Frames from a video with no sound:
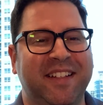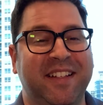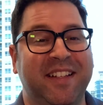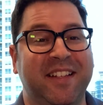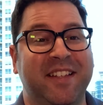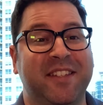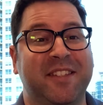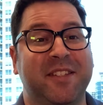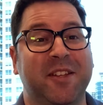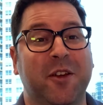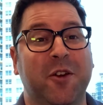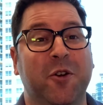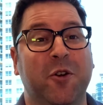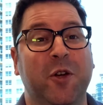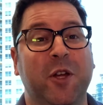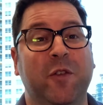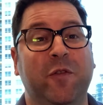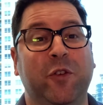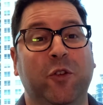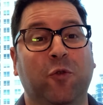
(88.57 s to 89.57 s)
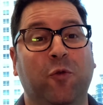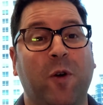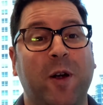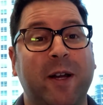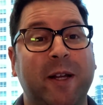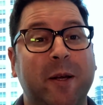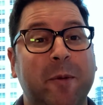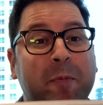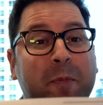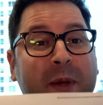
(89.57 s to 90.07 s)
So if you're
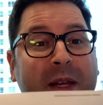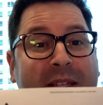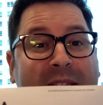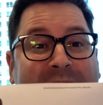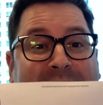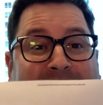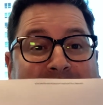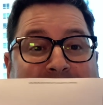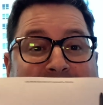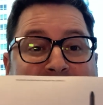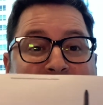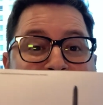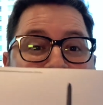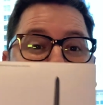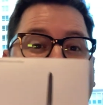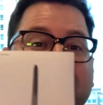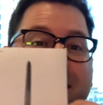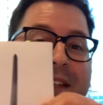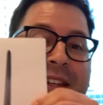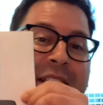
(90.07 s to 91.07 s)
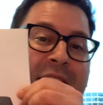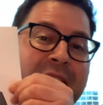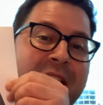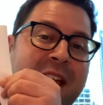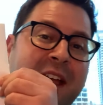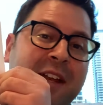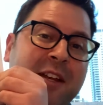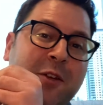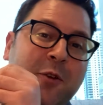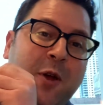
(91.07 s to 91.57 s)
running a business
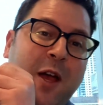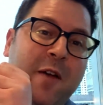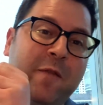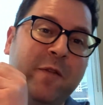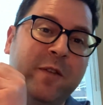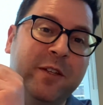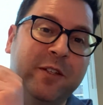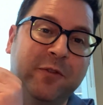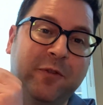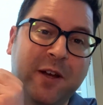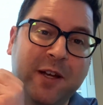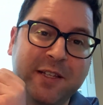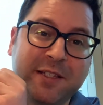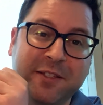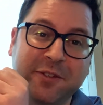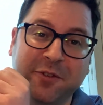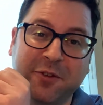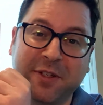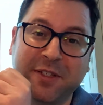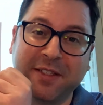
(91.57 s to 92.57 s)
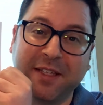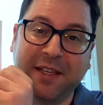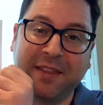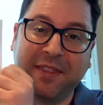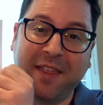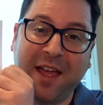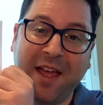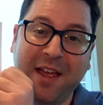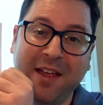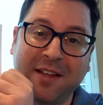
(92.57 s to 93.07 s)
and you have a device that looks like
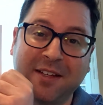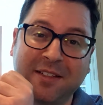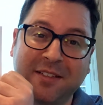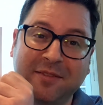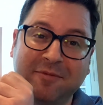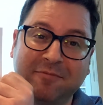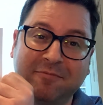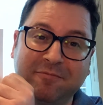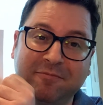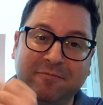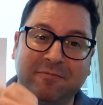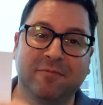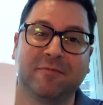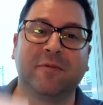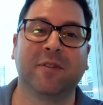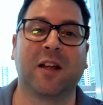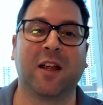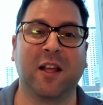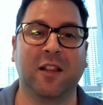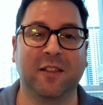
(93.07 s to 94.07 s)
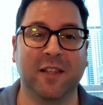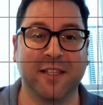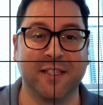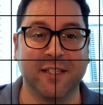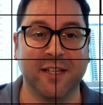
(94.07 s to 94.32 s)
that, listen